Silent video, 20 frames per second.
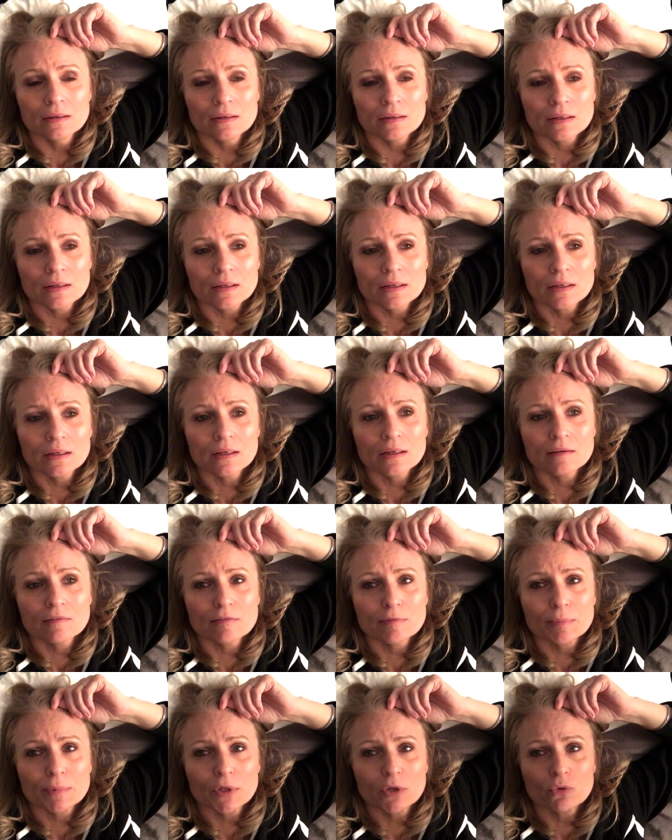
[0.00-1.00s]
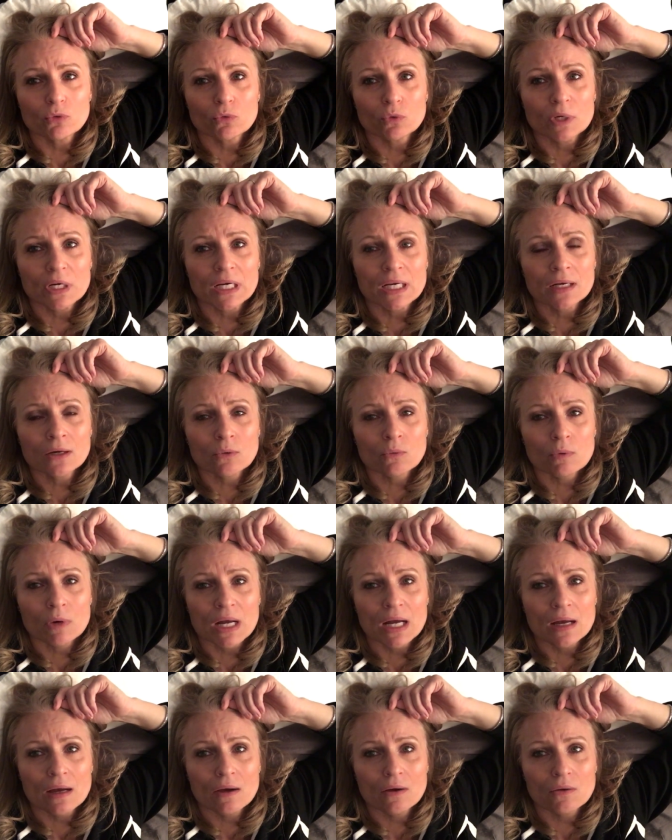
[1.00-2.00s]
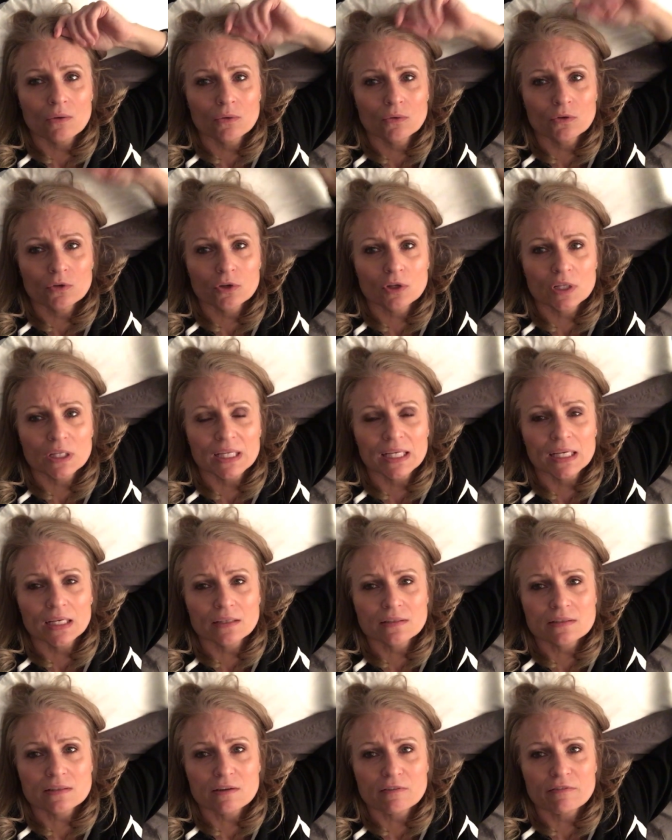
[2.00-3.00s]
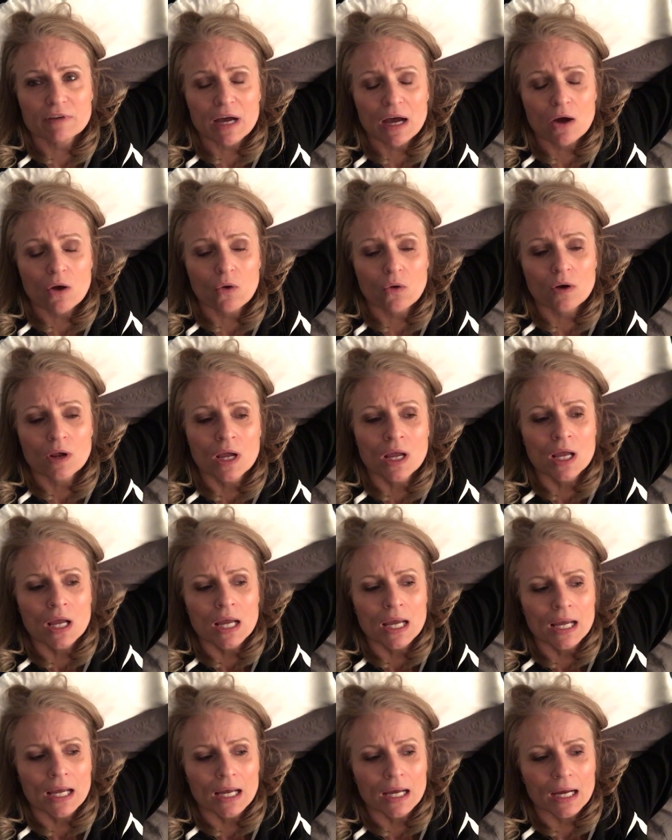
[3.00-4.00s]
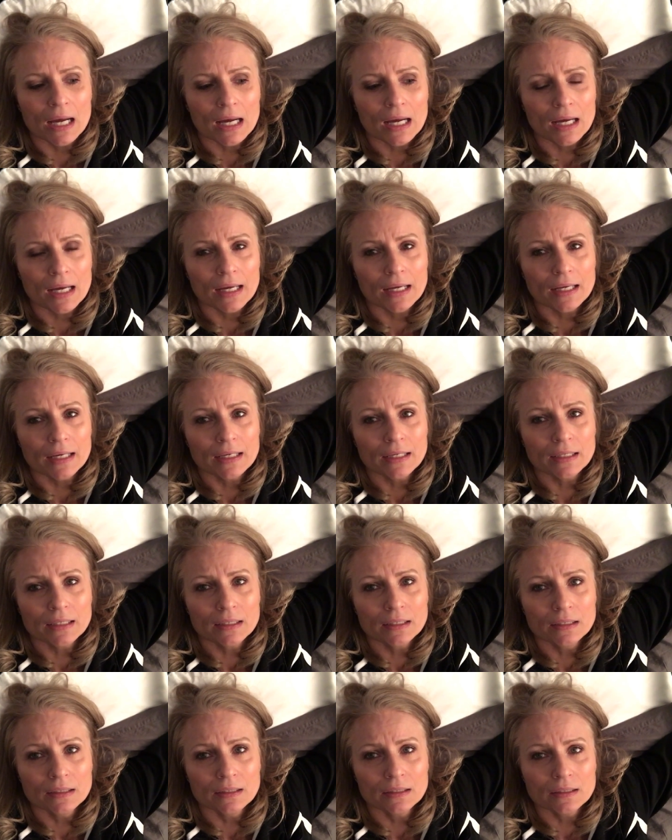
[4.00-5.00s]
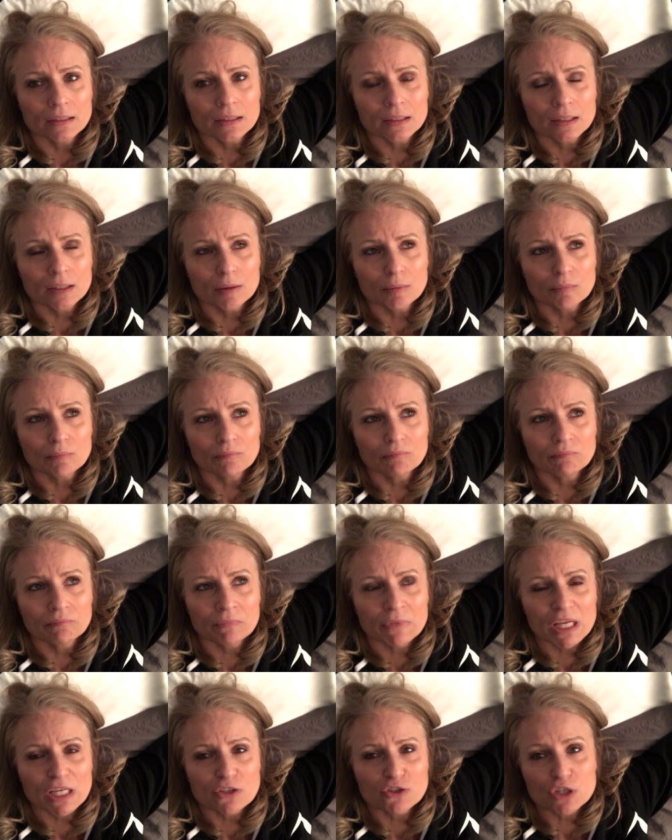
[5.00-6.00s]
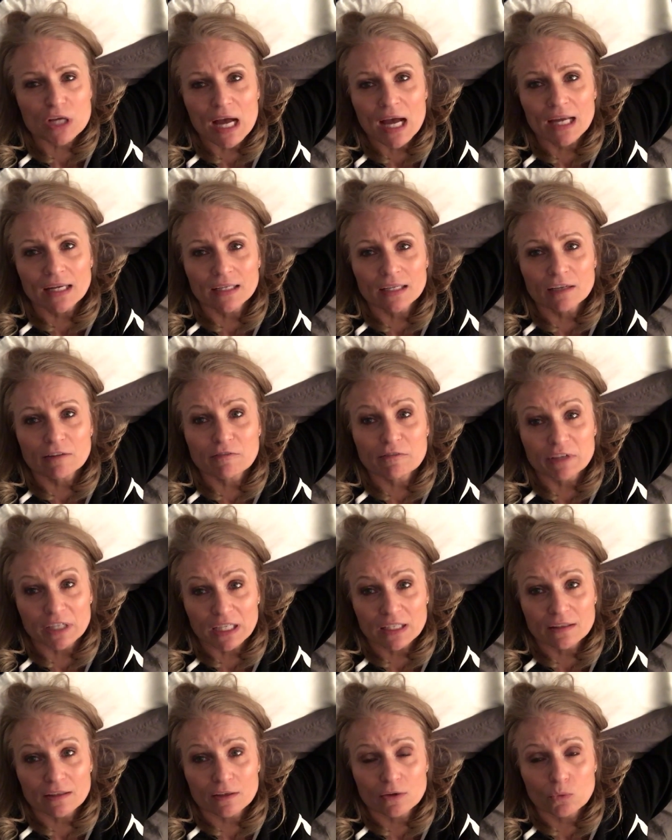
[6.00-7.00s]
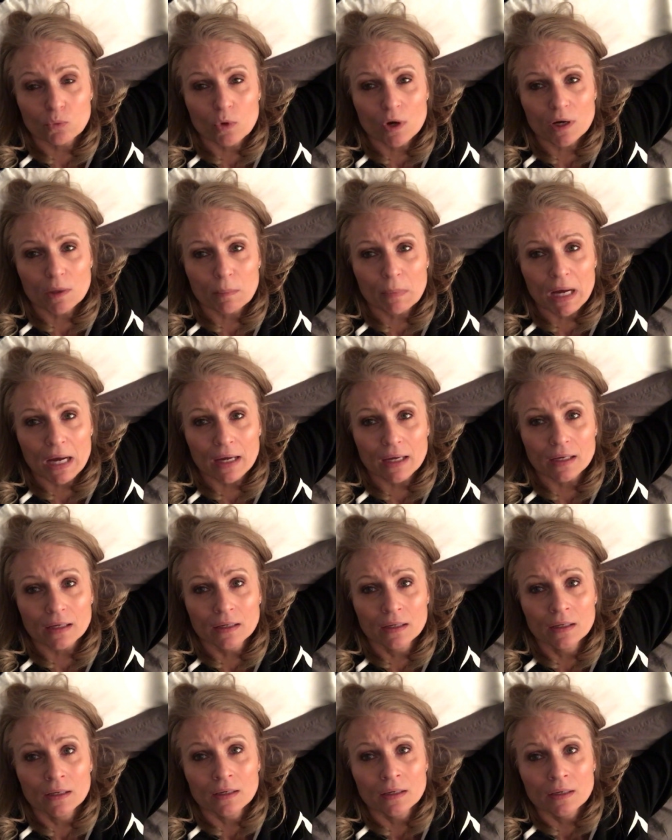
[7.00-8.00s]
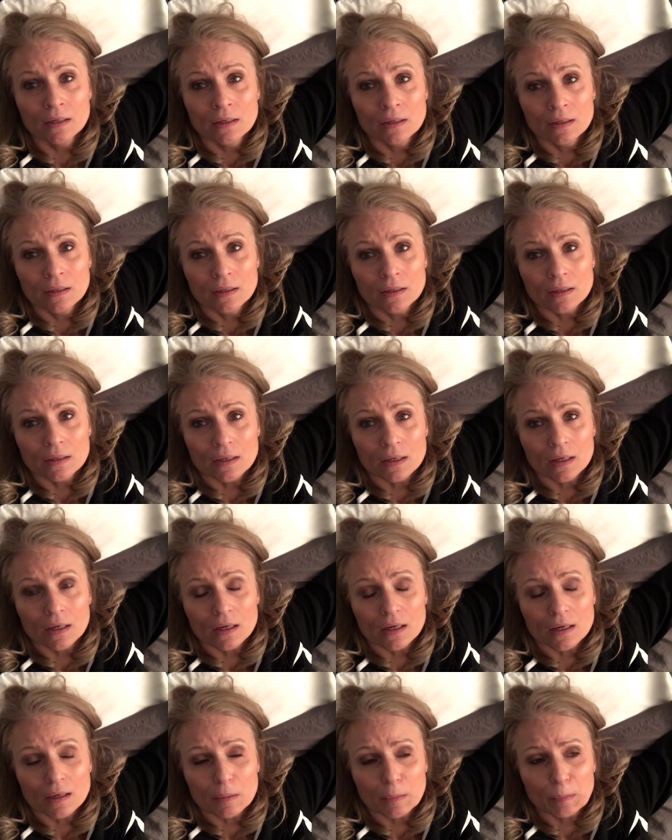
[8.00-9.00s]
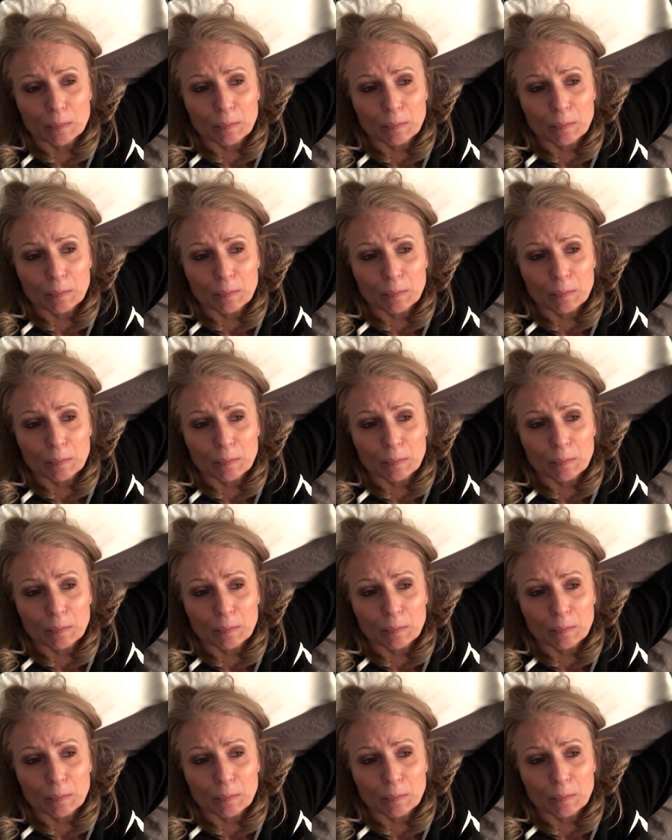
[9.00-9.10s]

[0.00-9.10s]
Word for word: I have been running around cleaning stuff out. I, um, John evicted one of my, uh,